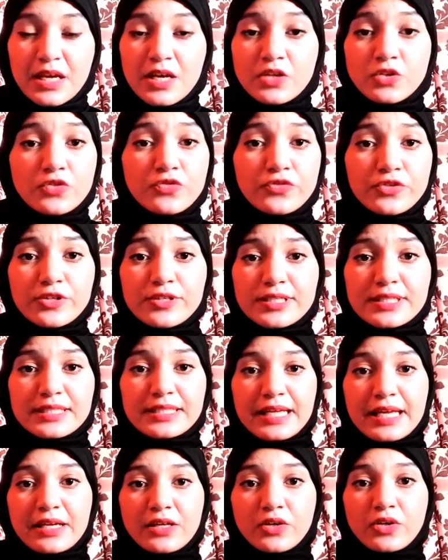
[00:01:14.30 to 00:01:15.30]
the first
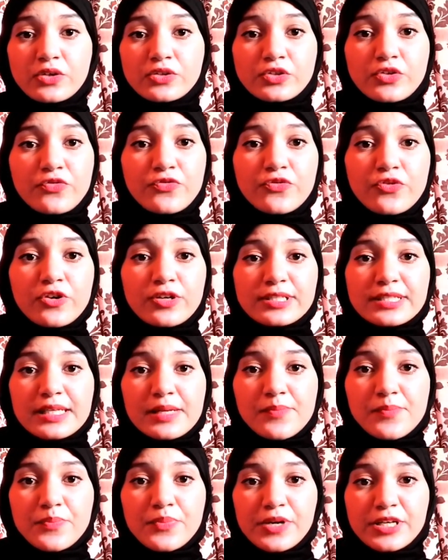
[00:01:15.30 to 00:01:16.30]
thing or the first
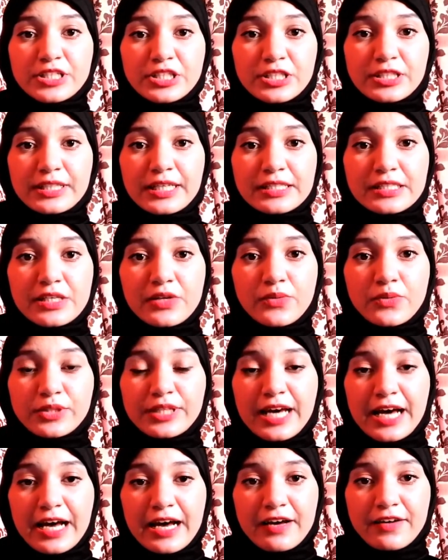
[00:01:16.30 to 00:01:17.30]
impression that he would
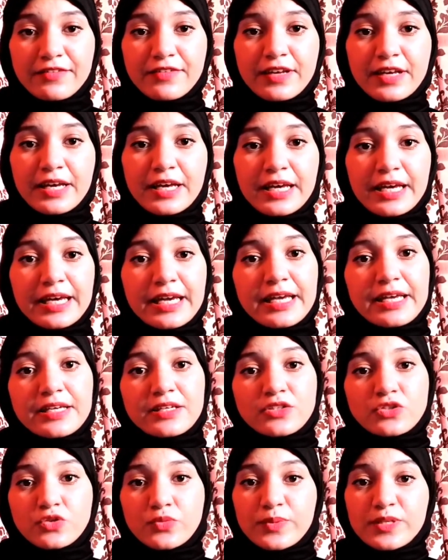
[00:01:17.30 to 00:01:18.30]
have
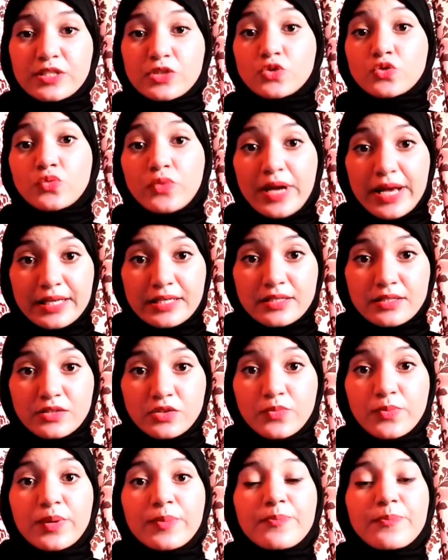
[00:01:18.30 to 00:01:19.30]
is to be stressed, to
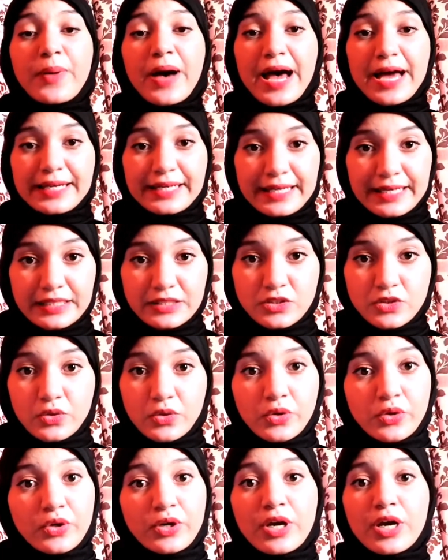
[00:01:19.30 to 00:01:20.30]
be panicked,
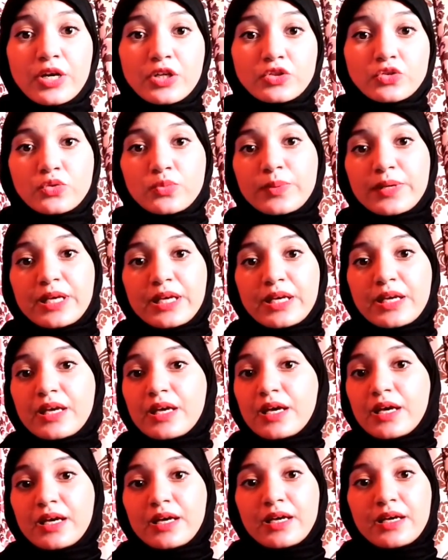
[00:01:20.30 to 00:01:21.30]
or to be
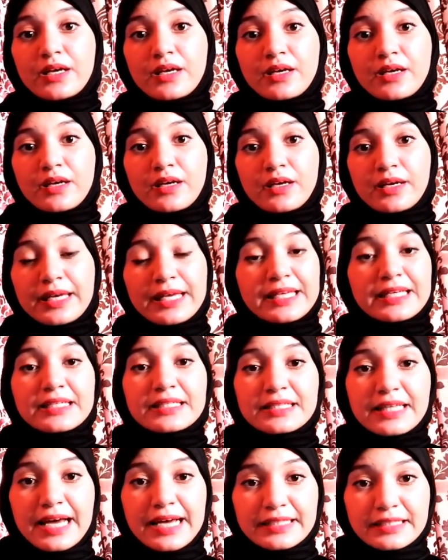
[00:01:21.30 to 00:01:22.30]

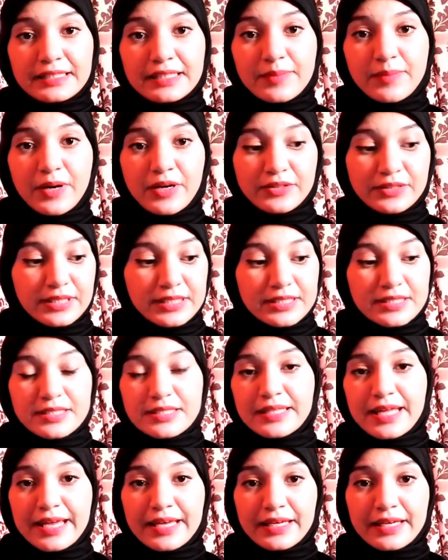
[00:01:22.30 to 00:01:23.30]
excited about the
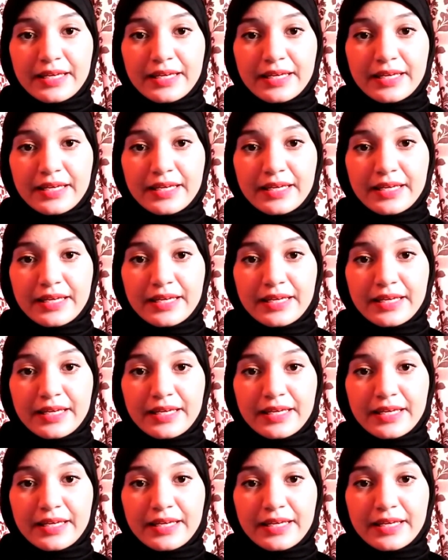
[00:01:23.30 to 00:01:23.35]
snake.